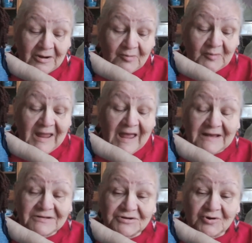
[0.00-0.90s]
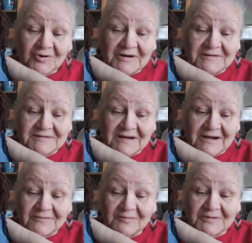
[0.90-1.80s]
We had chores, and
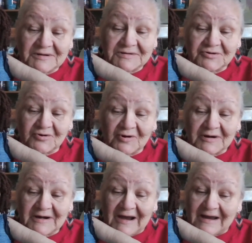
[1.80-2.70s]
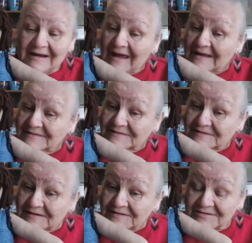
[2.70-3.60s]
our first chore as
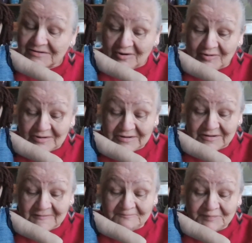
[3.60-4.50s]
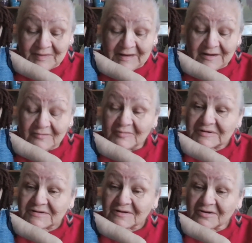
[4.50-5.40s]
a 6-year-old was
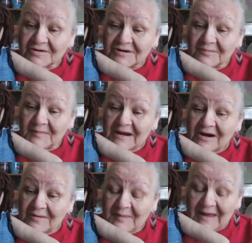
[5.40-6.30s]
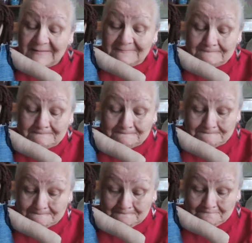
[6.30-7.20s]
to learn to make our bed.
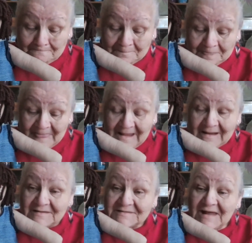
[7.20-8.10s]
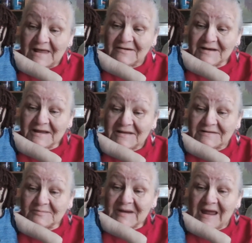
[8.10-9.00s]

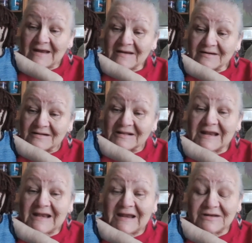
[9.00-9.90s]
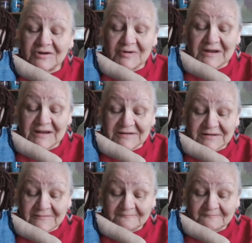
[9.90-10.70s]
Saturdays, we had a cleaning duties,